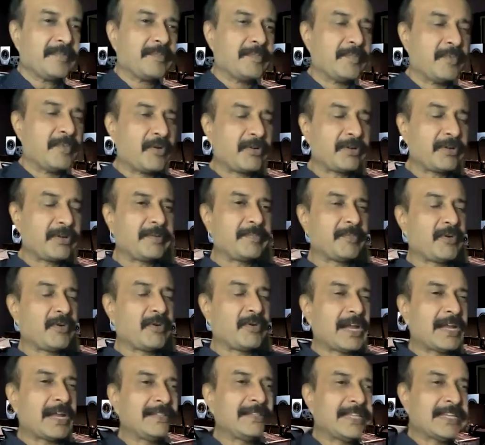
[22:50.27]
more and
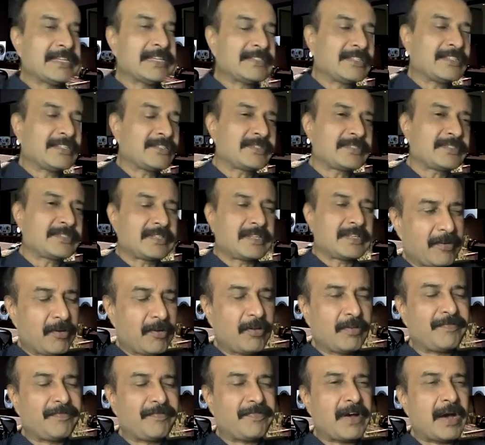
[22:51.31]
more. And there's this
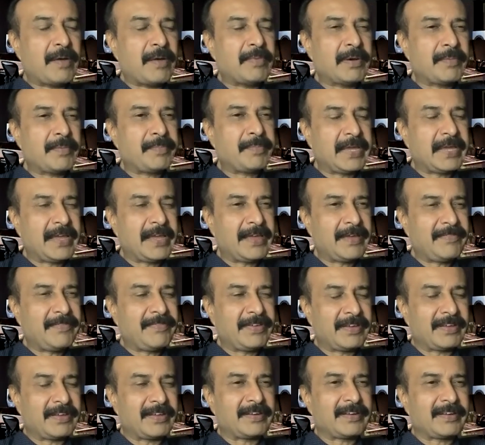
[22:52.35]
whole farmer
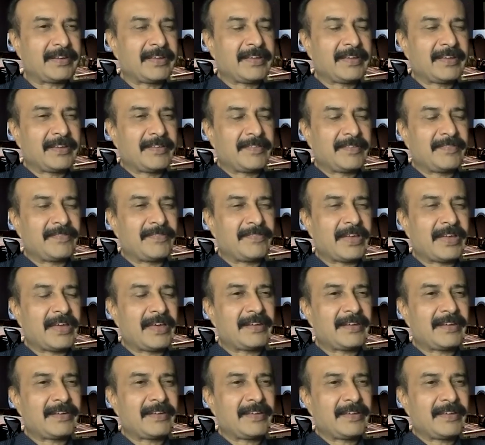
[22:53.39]
behavior
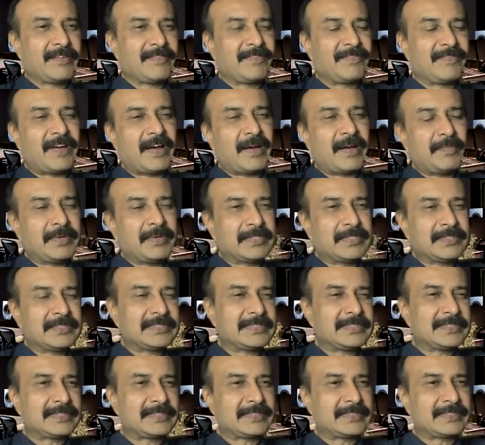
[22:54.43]
where
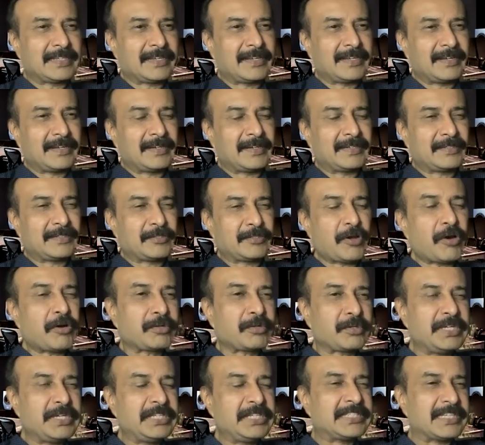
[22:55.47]
farmers
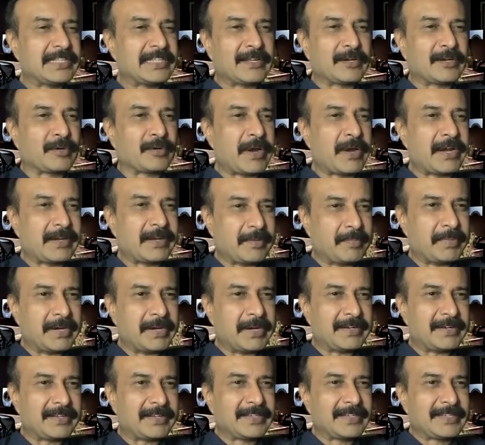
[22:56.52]
talk to each other quite a
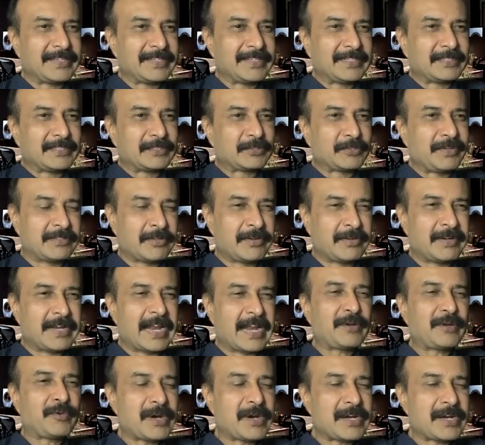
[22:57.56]
bit. So the
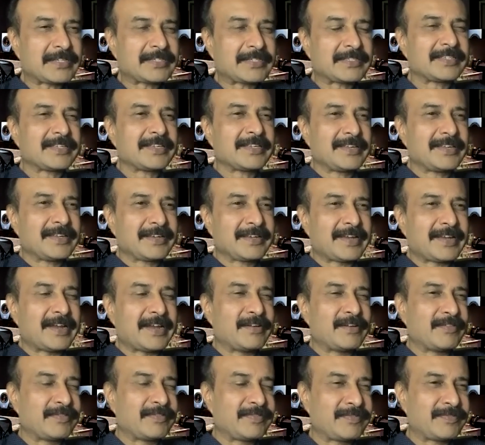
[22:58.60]
networks
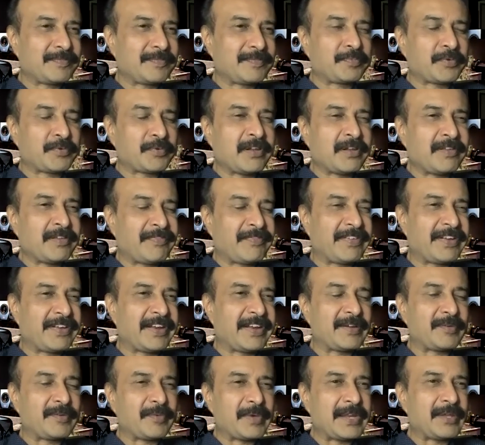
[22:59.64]
kind of
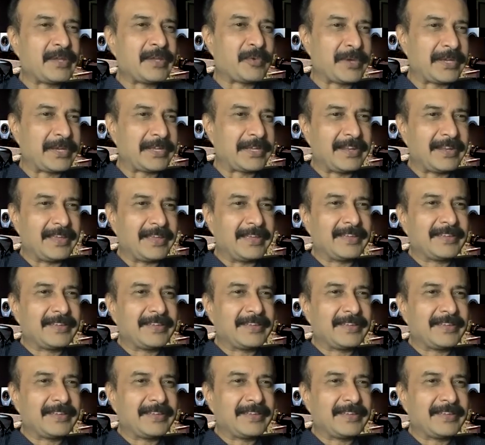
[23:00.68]
proliferate very quickly.